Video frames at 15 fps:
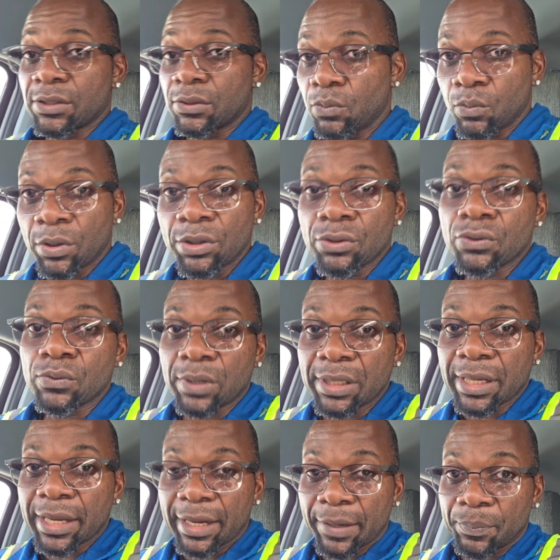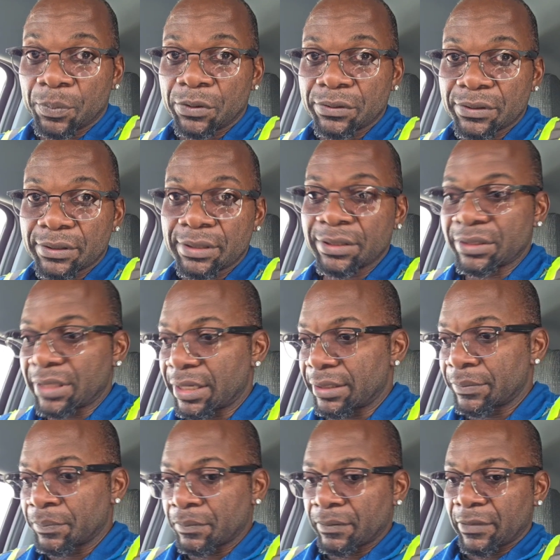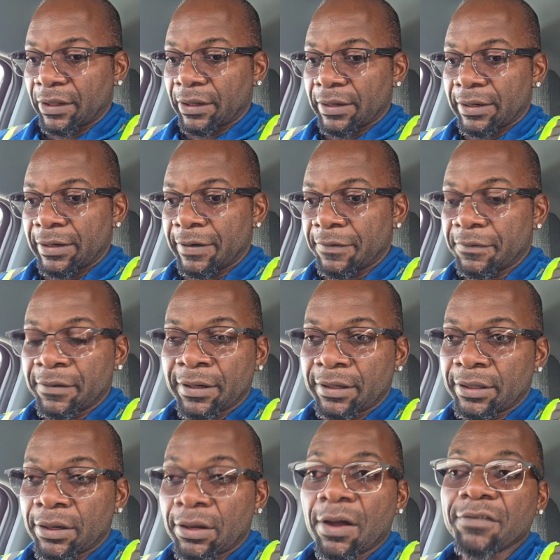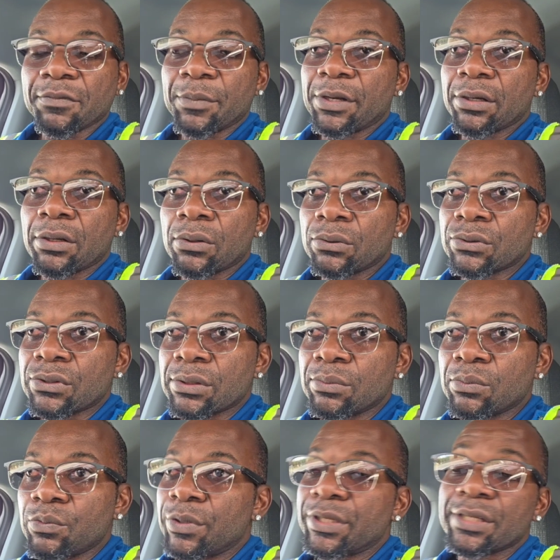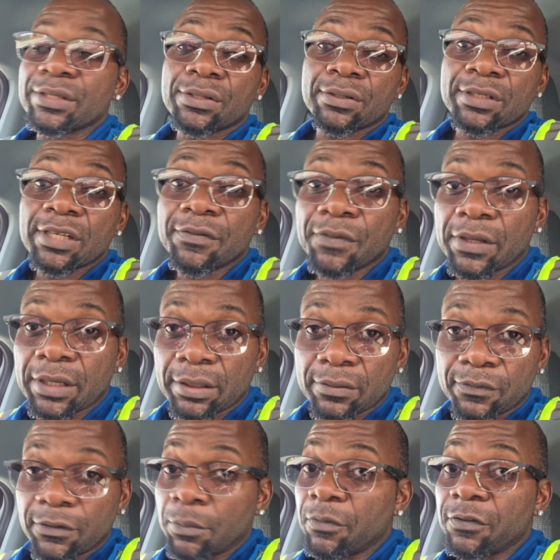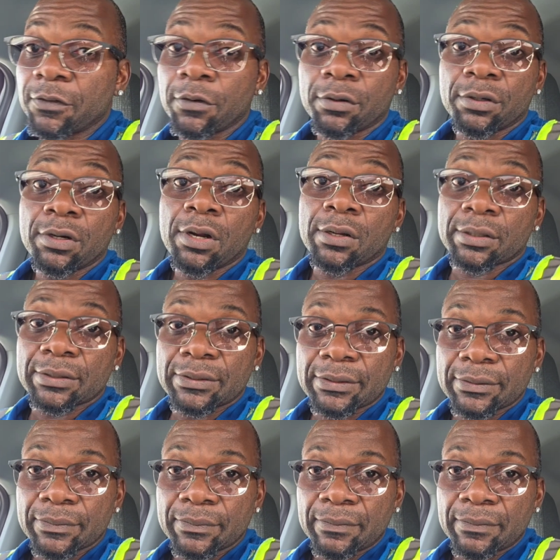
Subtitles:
What usually happens is like the government goes with a certificate from Fort Knox,